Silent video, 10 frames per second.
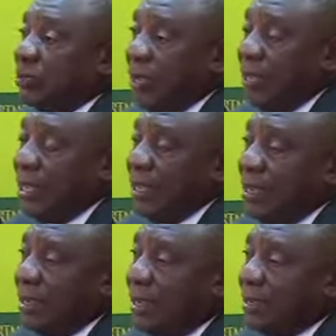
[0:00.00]

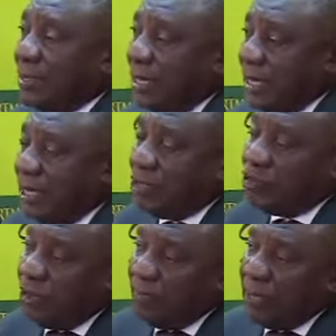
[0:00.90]
we, as a
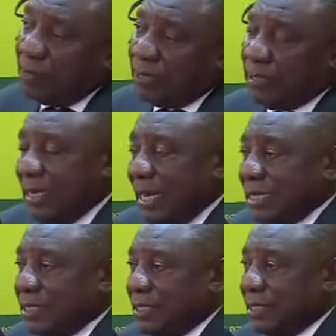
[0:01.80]
leadership that was
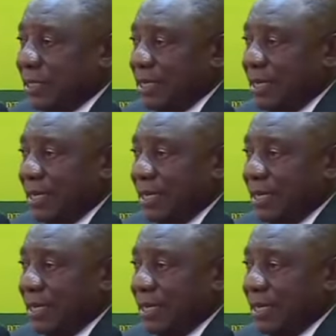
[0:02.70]
elected